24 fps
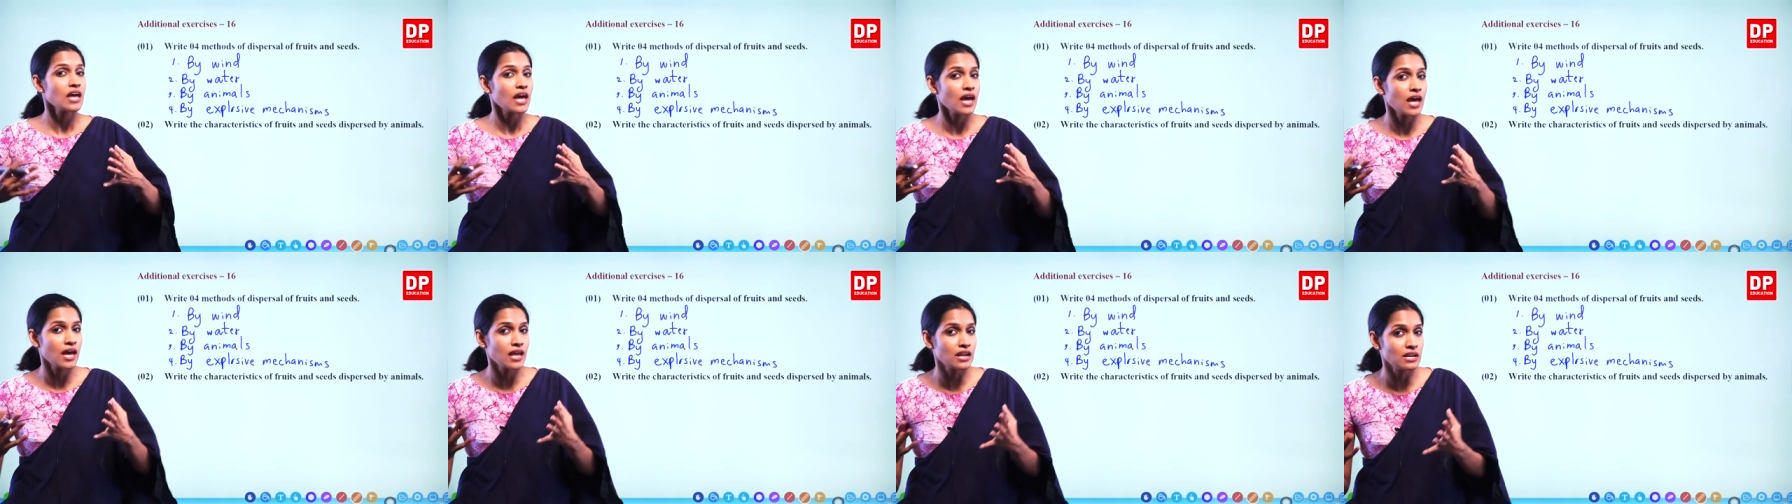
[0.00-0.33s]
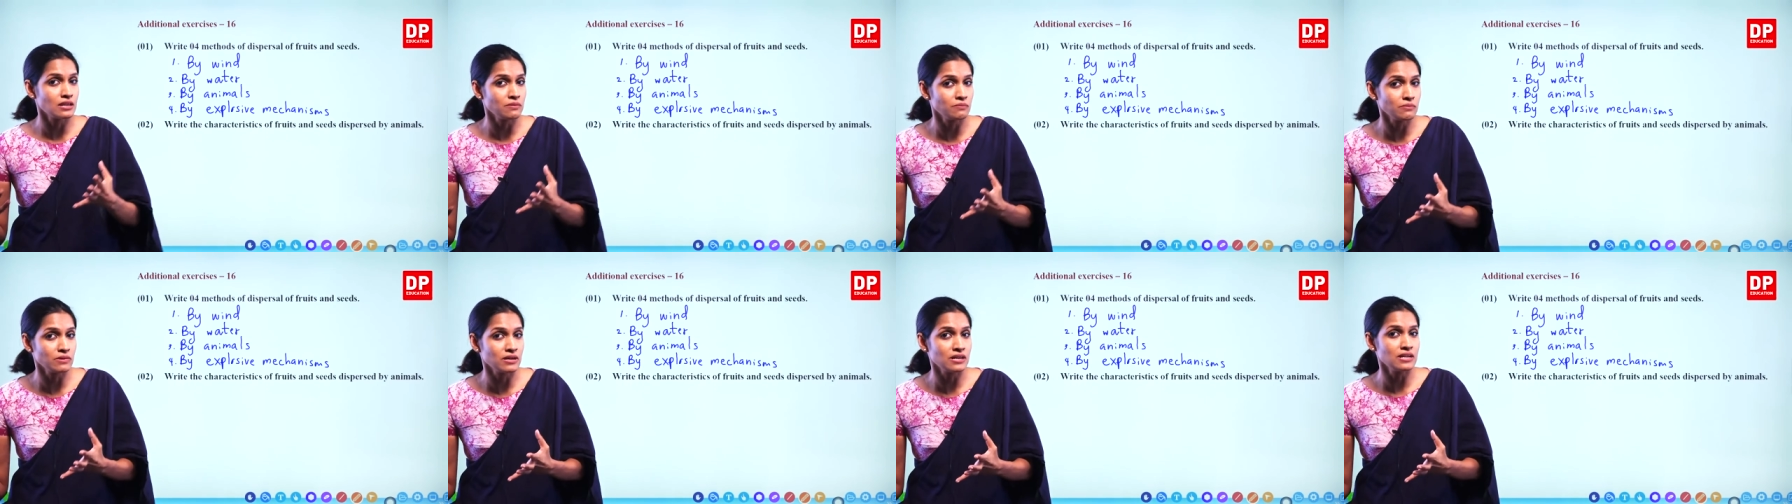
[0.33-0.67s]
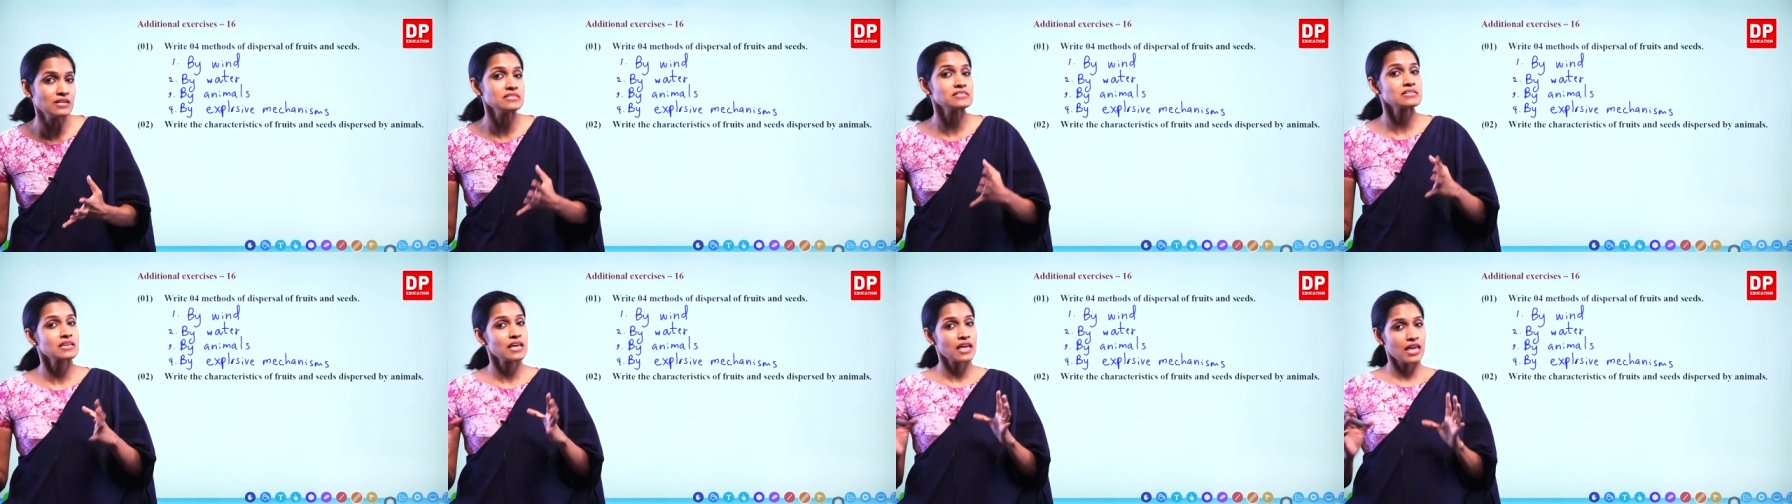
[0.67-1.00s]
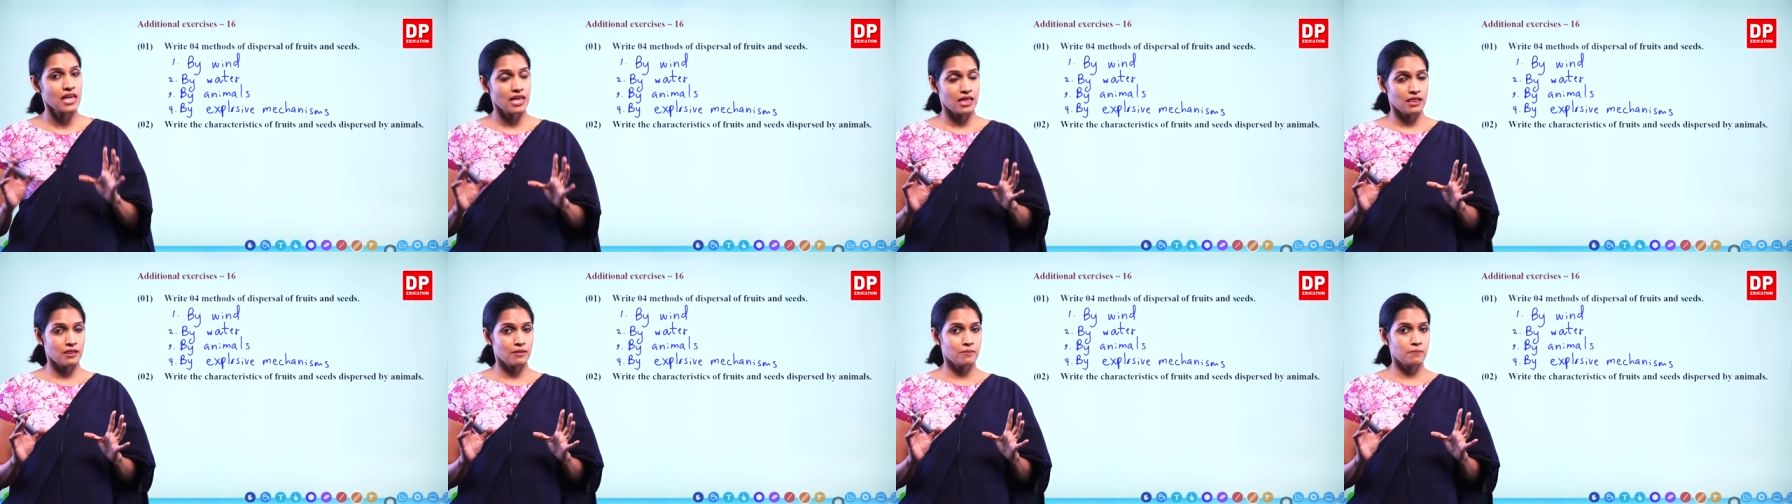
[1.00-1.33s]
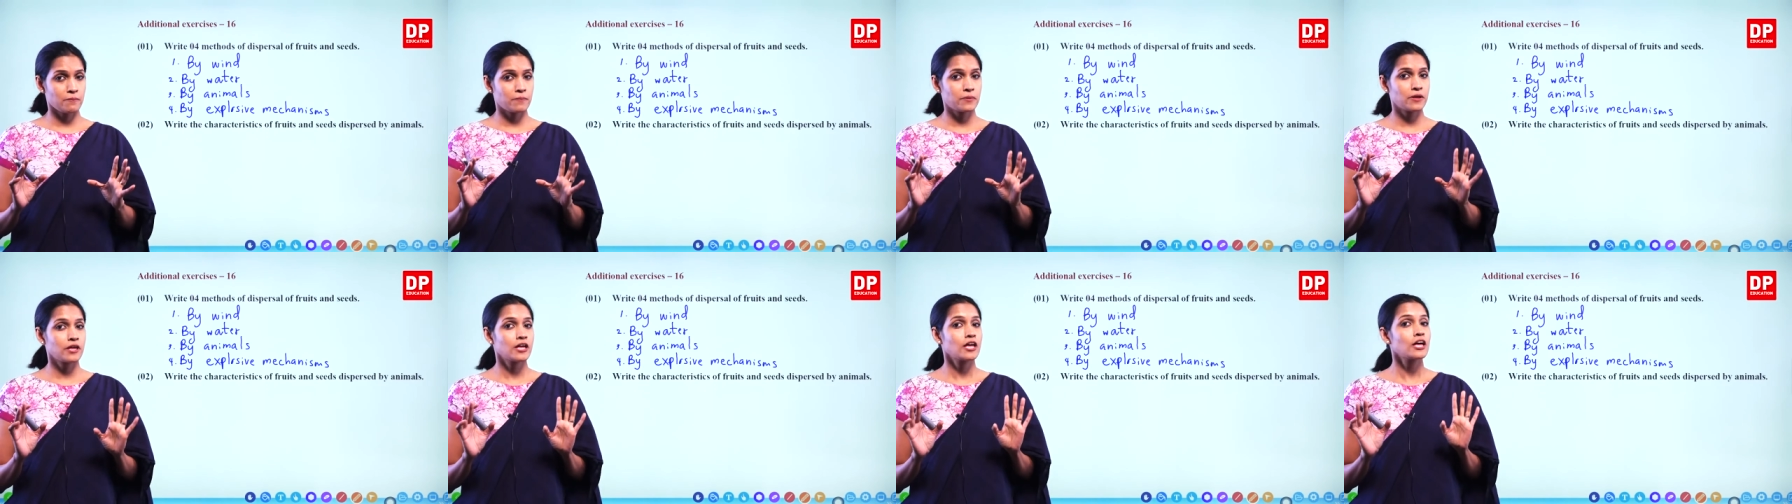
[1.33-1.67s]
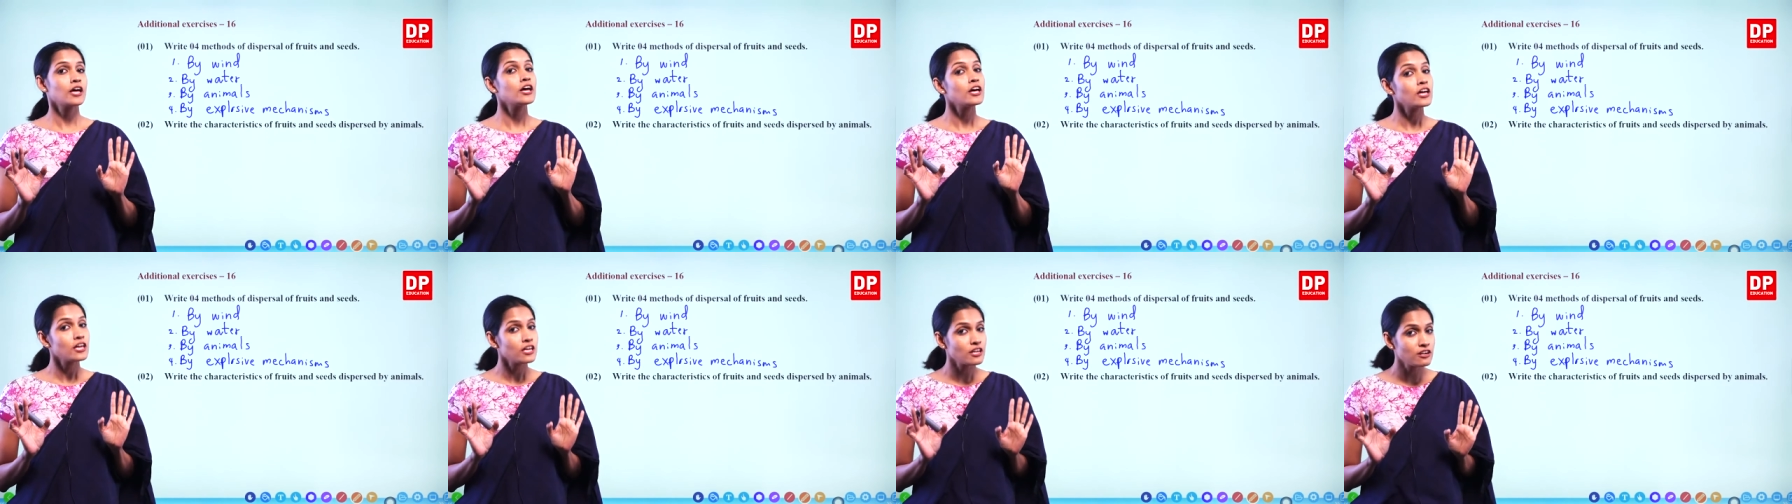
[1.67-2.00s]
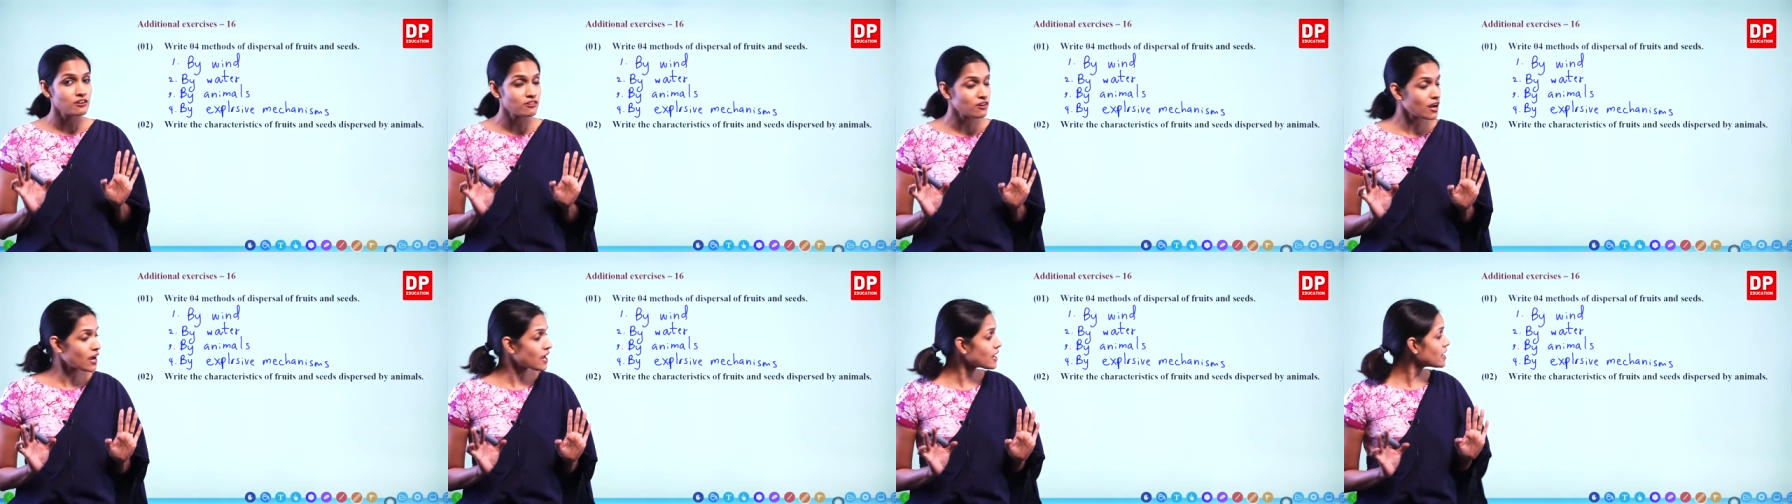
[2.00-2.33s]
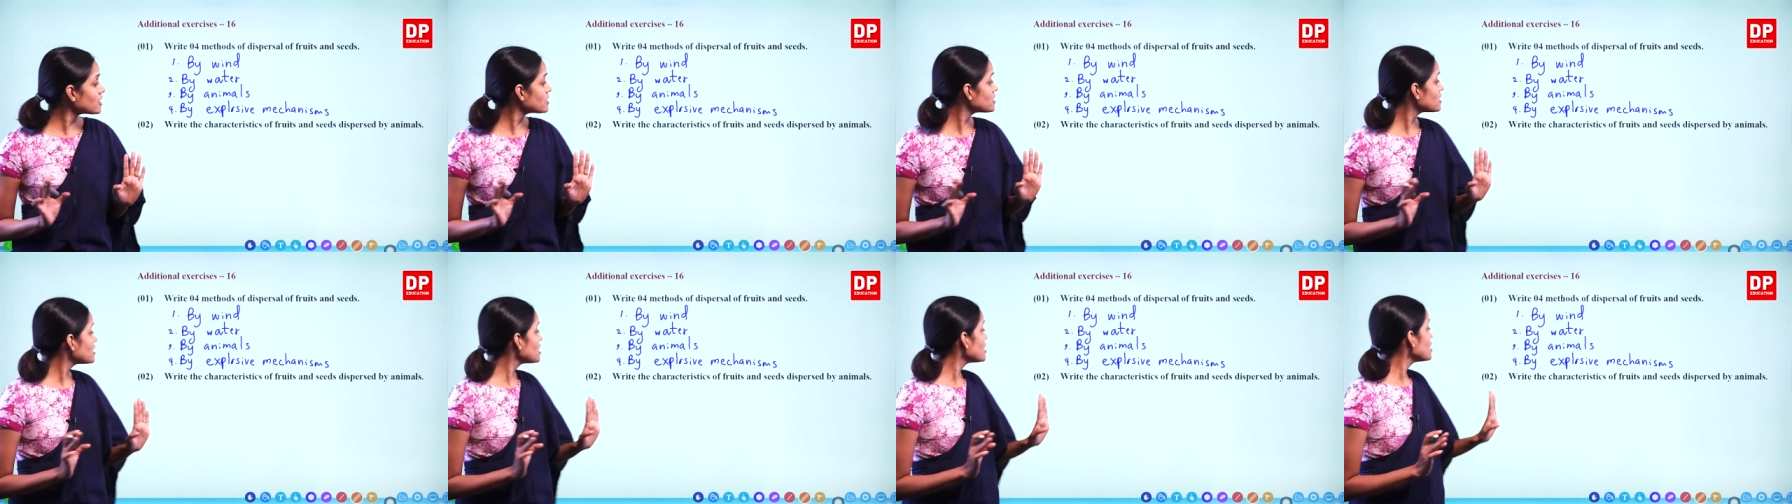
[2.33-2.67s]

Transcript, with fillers: animals' help. Right?